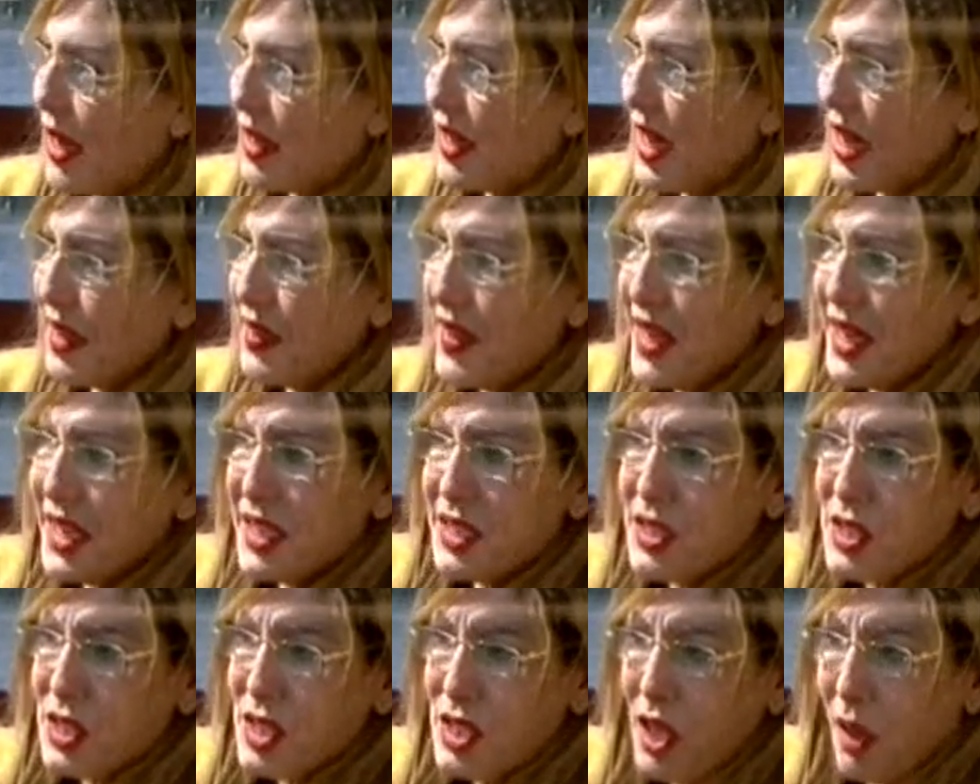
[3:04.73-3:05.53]
I think
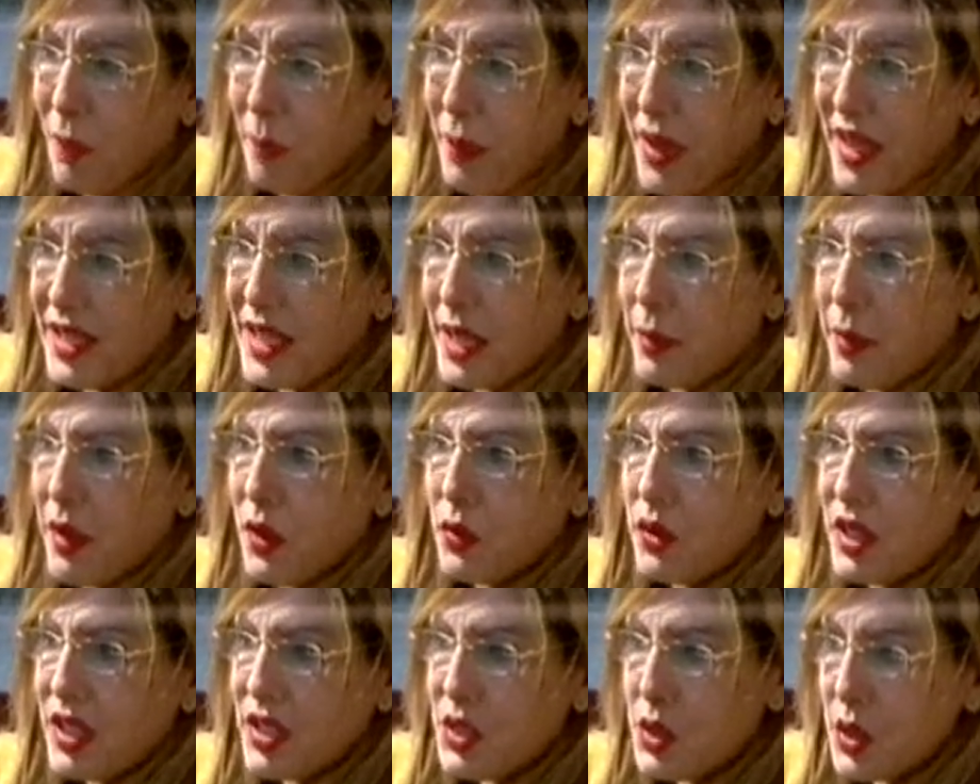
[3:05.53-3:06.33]
it's not bad
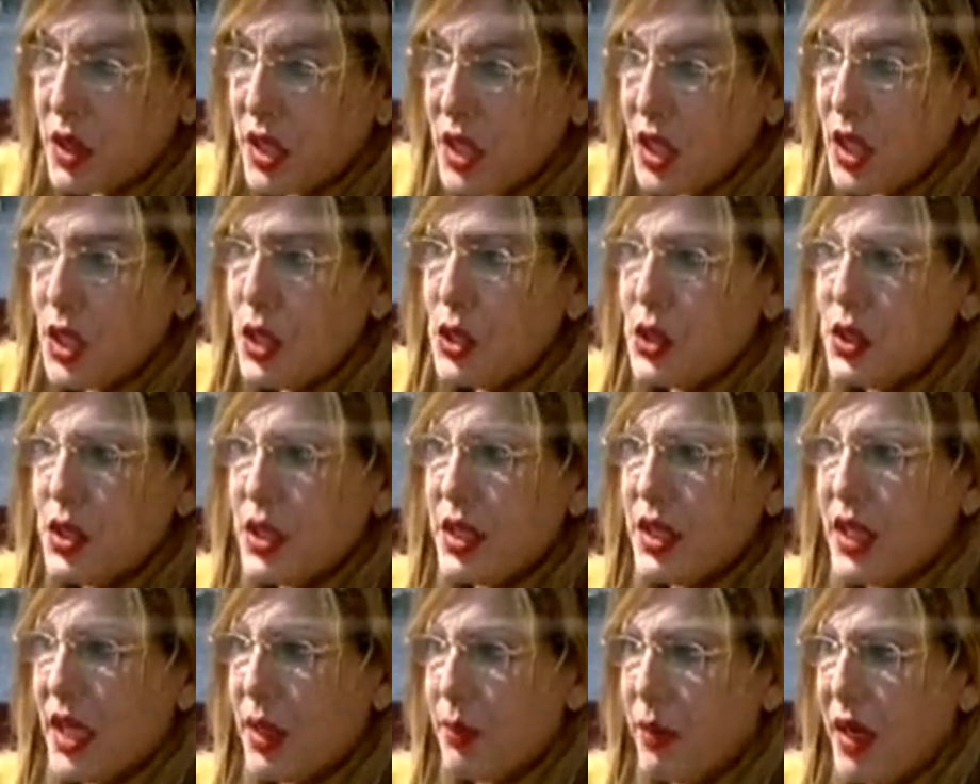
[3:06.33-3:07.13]
about education,
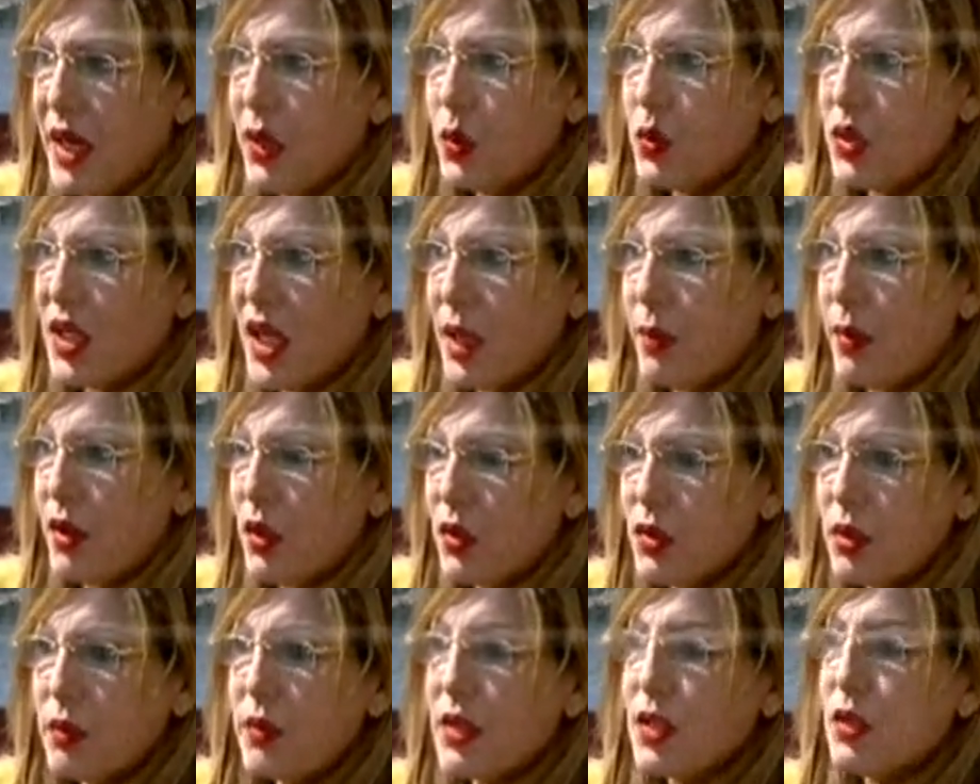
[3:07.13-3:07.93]
about
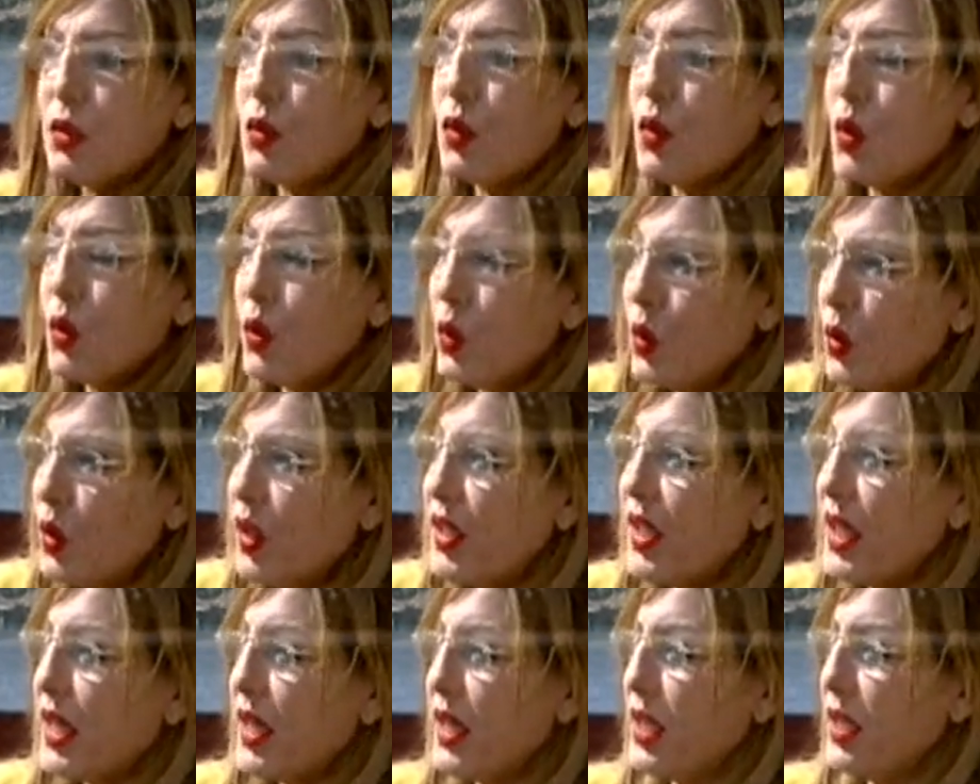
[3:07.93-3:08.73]
about about all
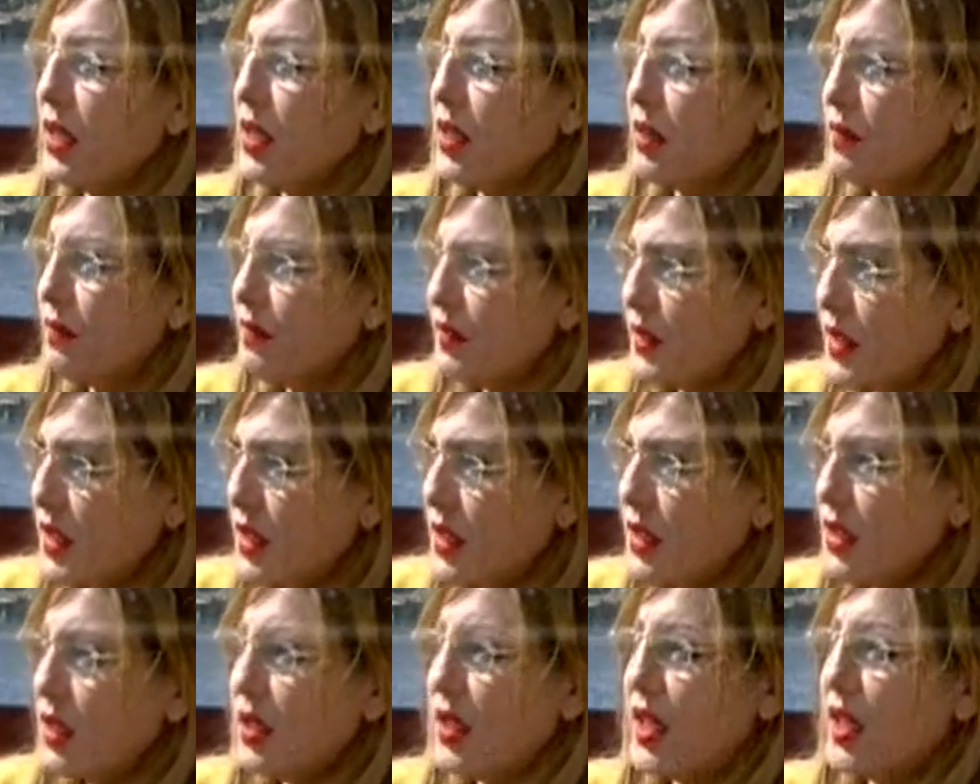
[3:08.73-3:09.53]
the
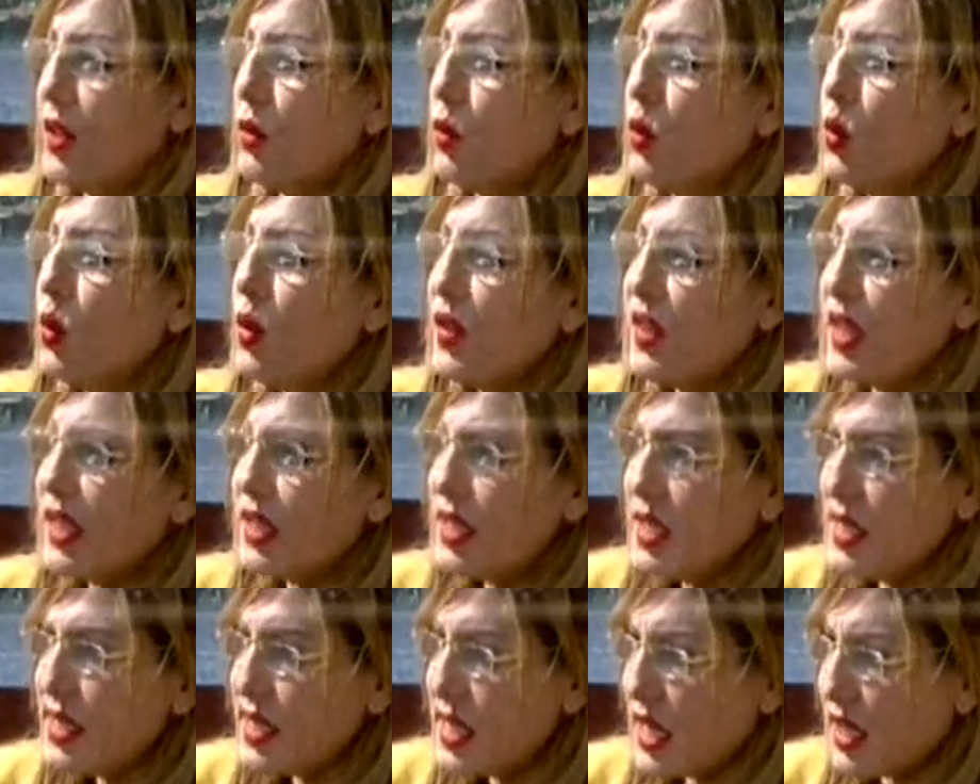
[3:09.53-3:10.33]
inconvenience and all the
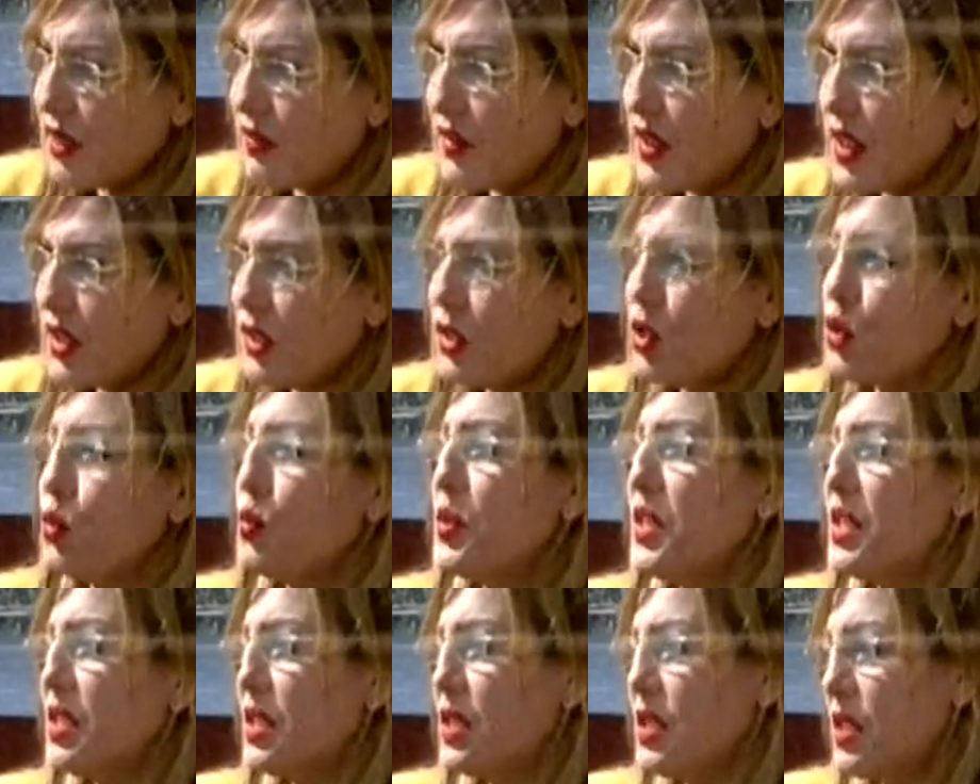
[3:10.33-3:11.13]
disadvantage we,
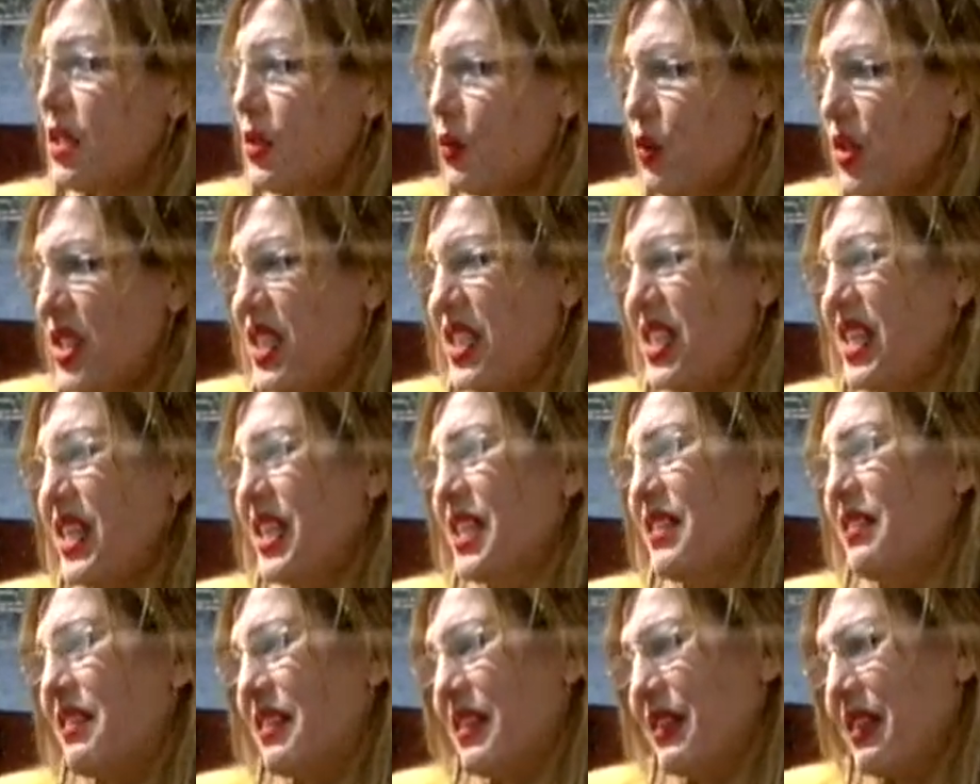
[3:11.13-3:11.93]
we see
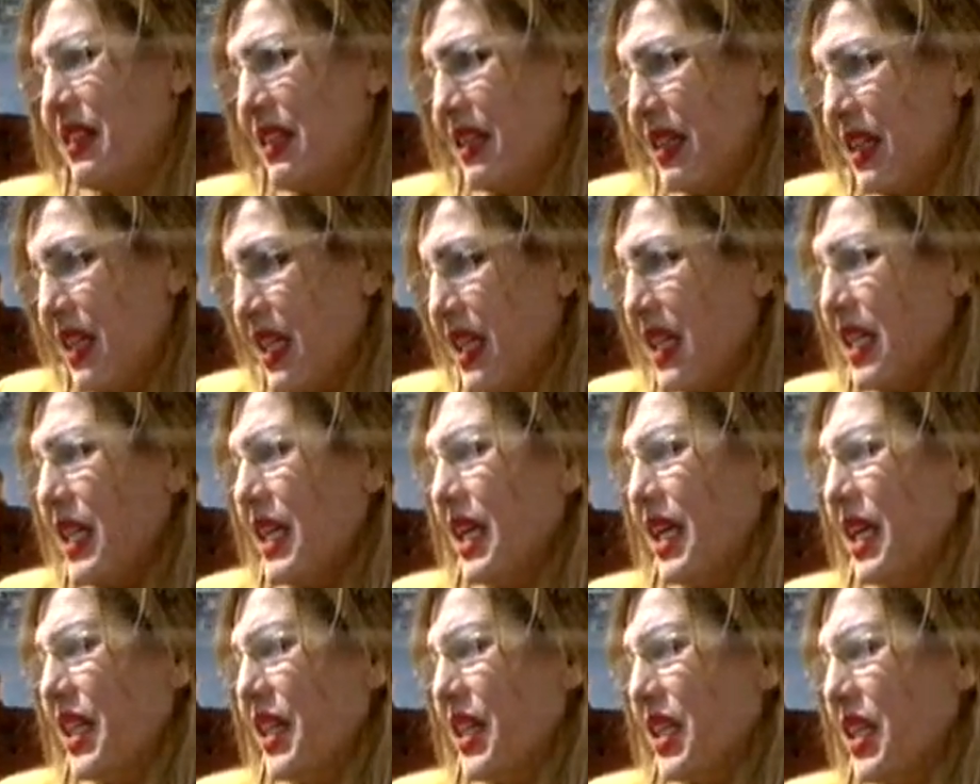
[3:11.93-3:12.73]
it
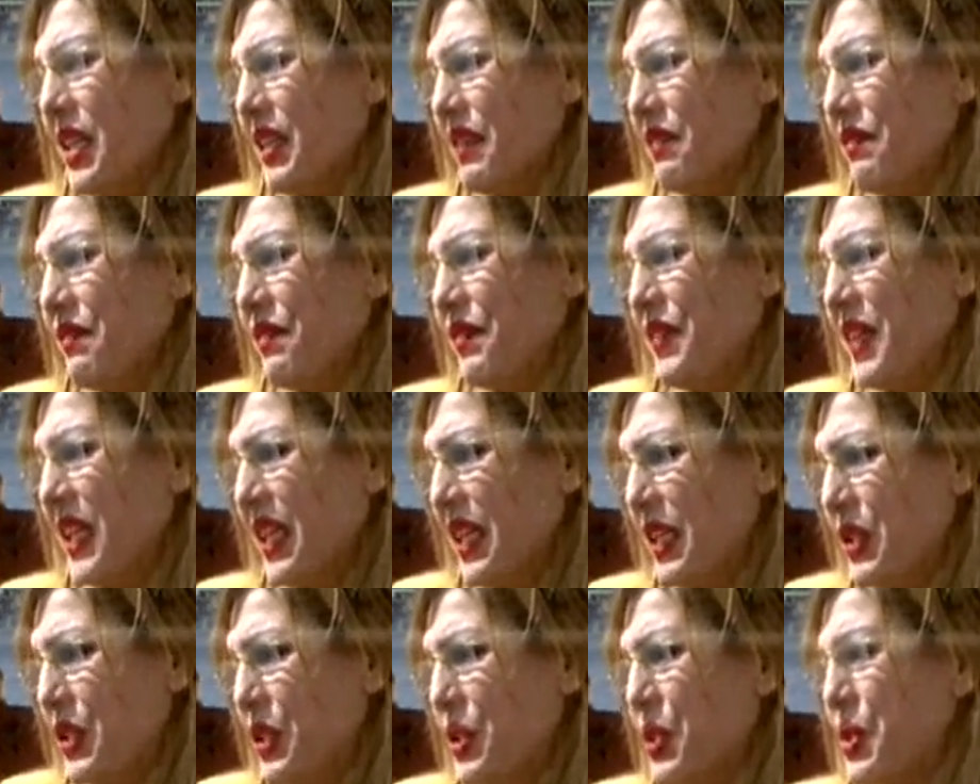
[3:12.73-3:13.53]
in the
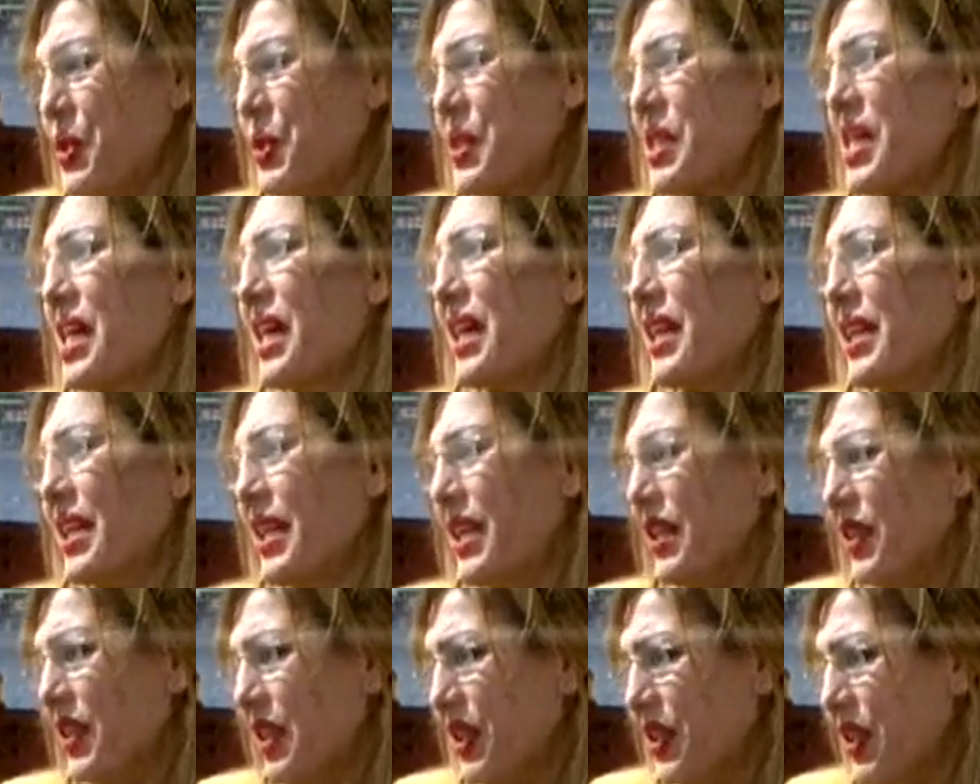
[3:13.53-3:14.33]
village and
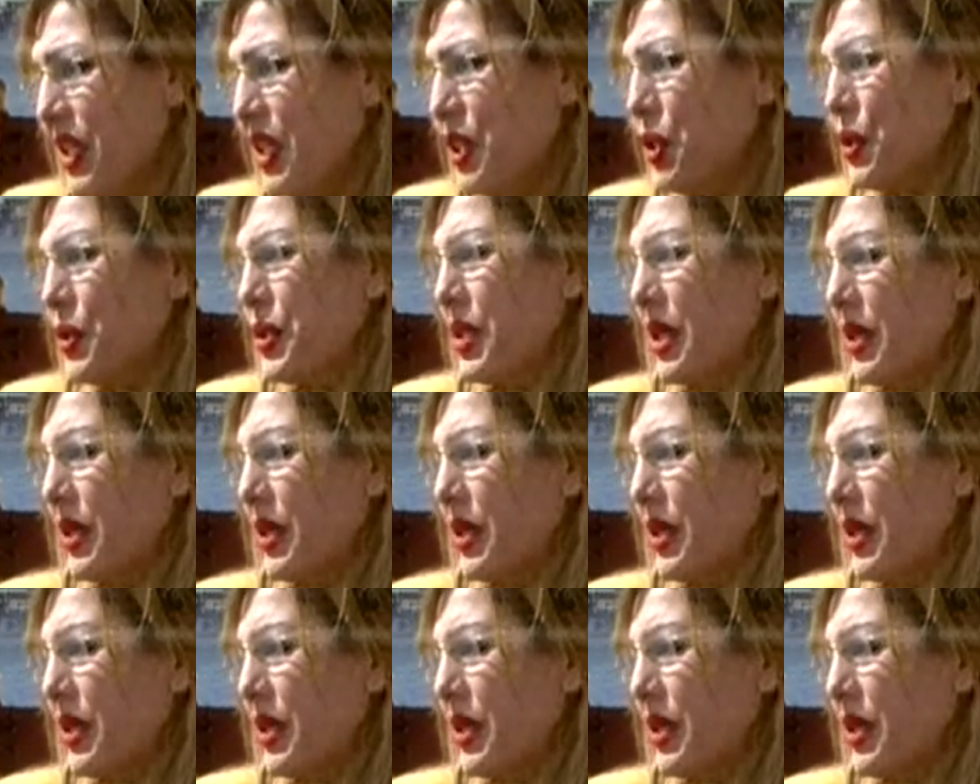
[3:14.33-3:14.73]
in the region.